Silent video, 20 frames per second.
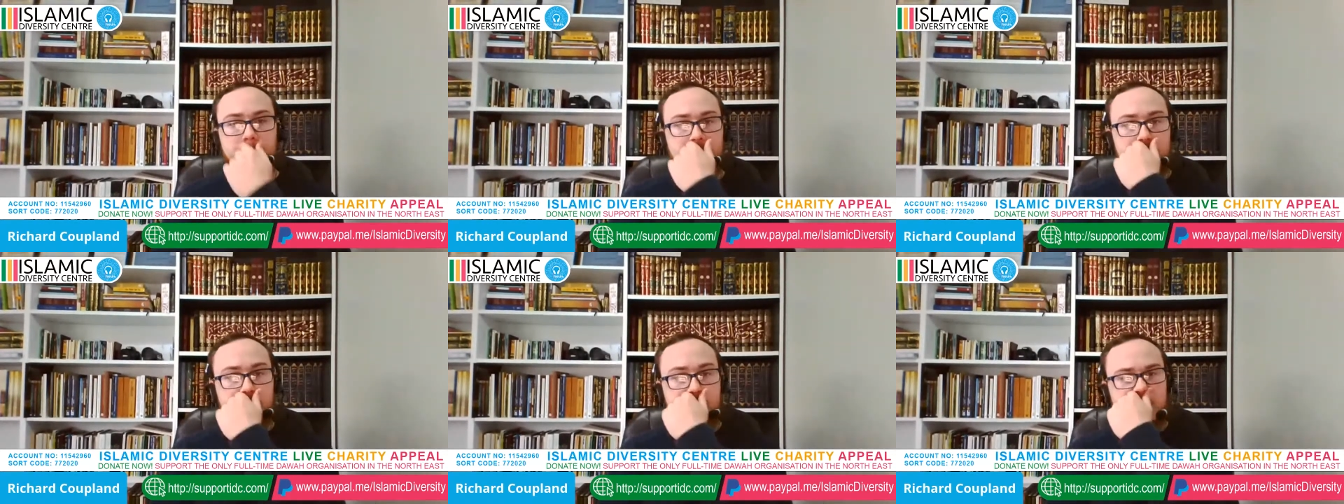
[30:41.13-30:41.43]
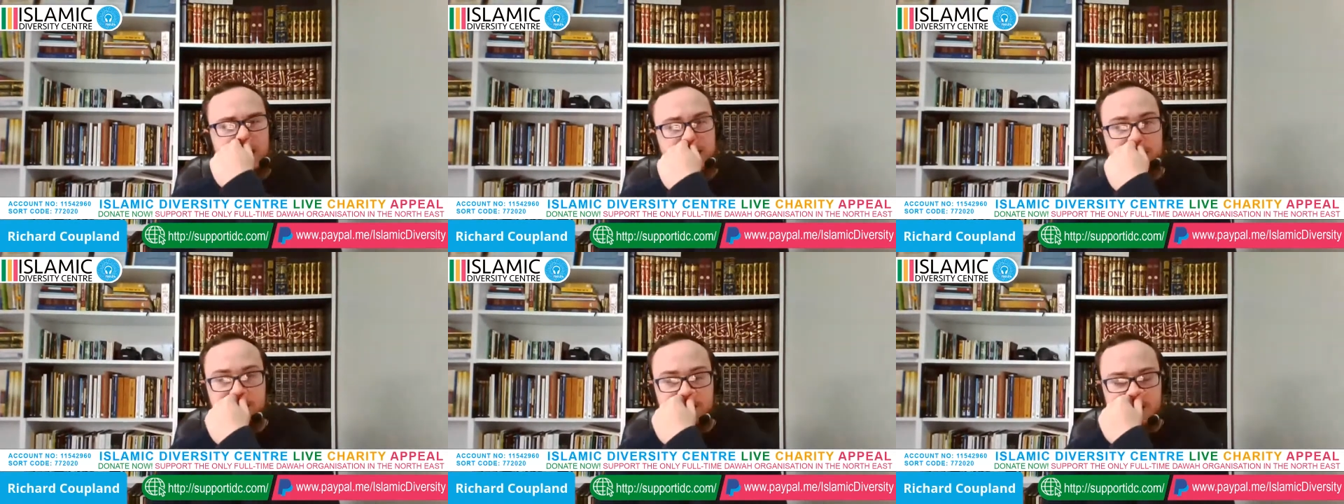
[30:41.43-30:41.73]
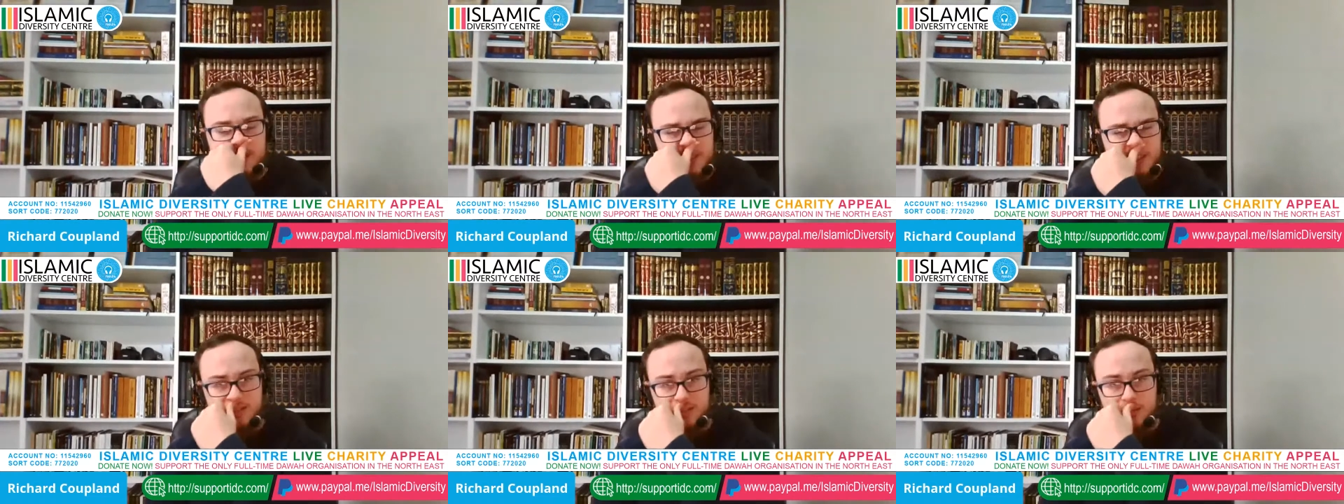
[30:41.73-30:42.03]
Maybe
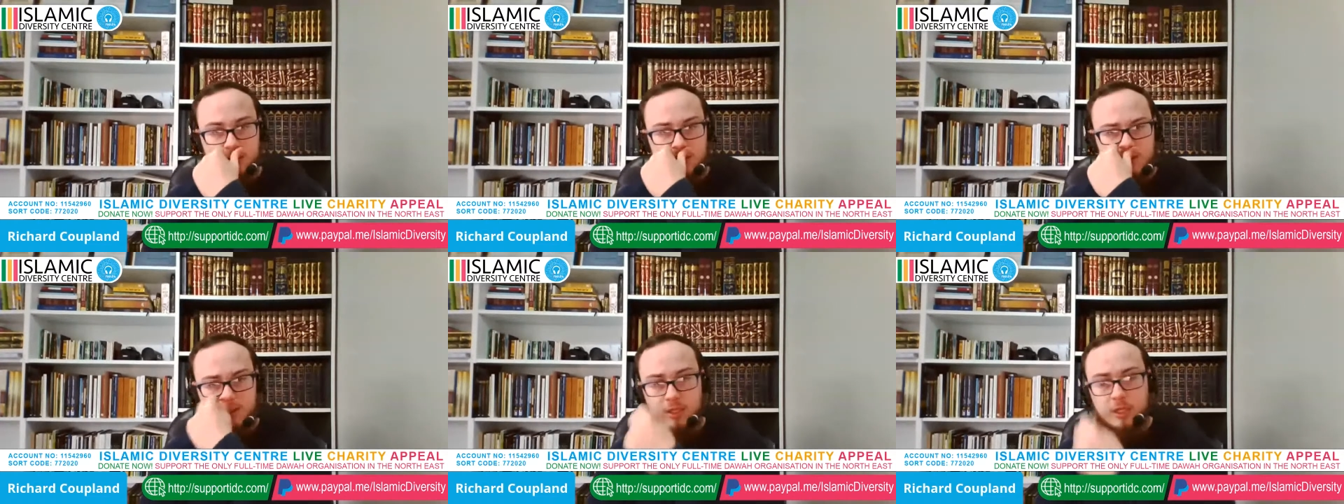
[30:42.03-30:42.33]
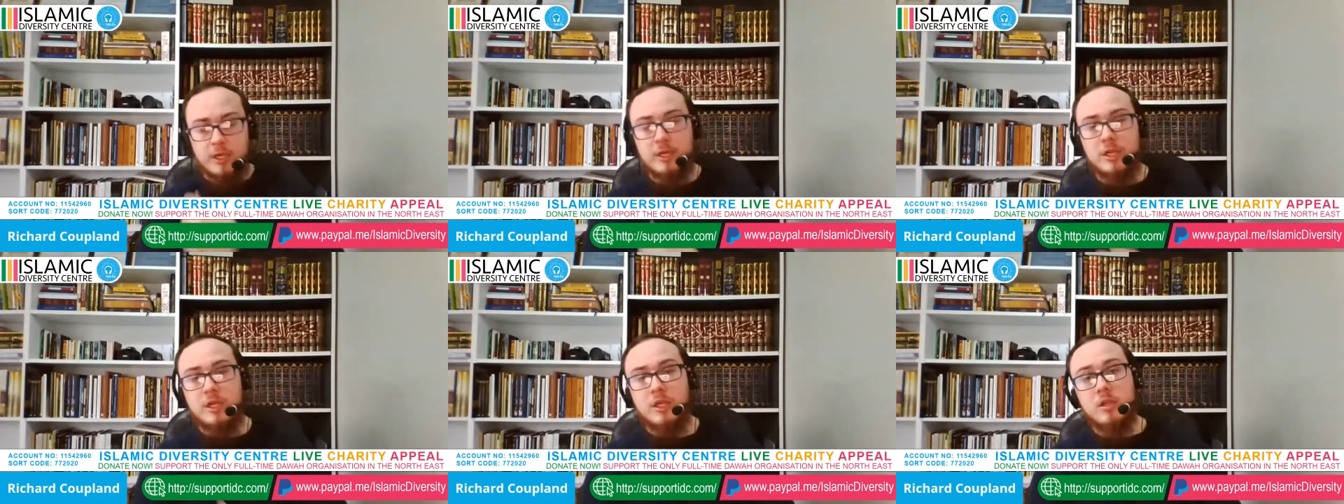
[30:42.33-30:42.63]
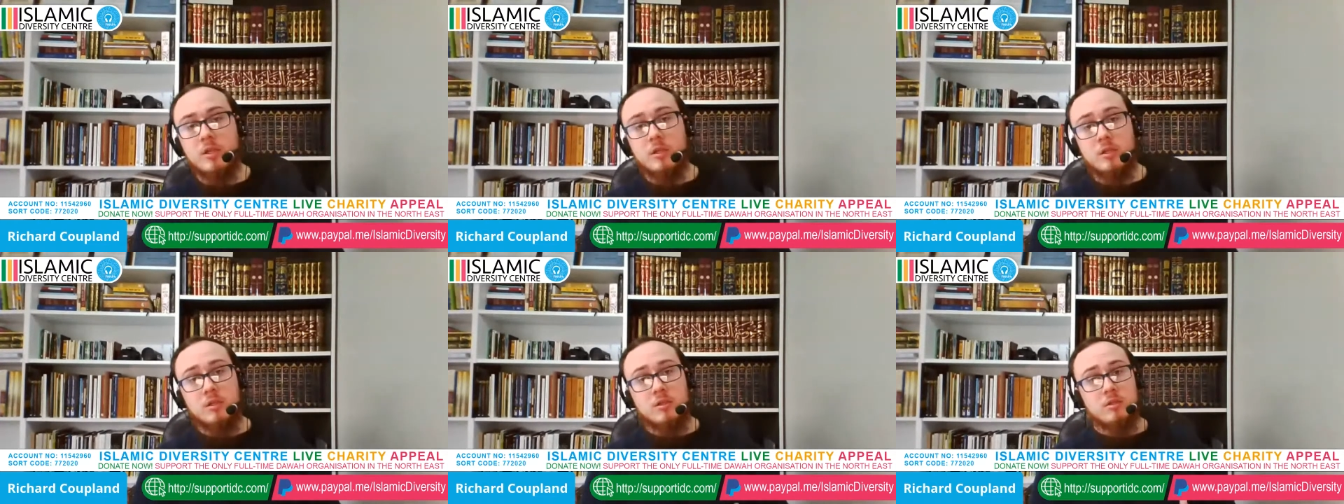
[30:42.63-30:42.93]
it's
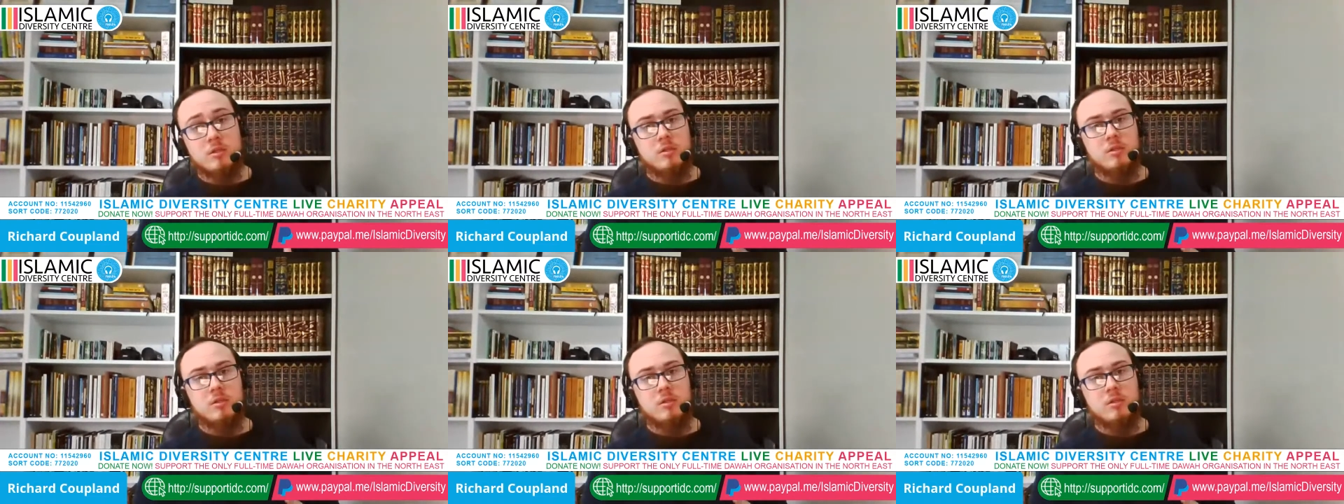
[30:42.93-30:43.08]
learning,